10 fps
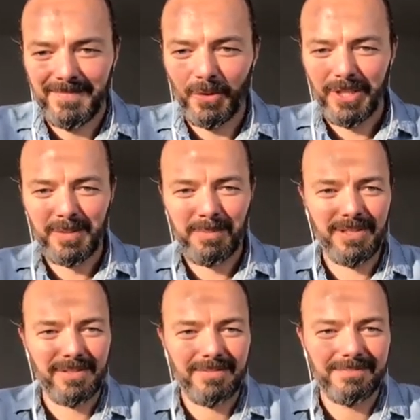Oh yes,
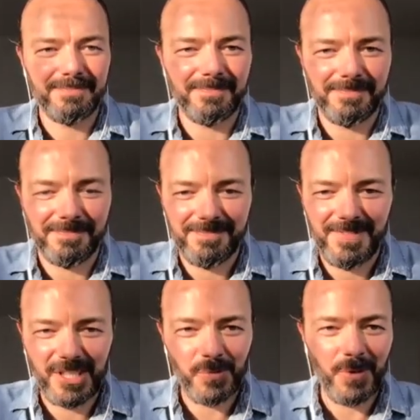please.
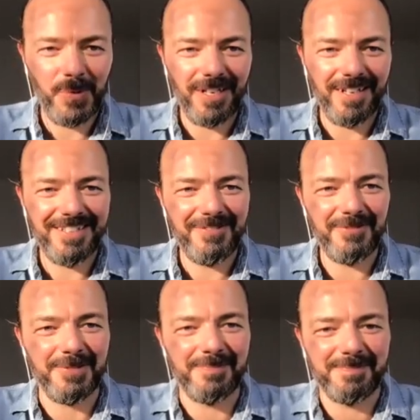That's why we are here for.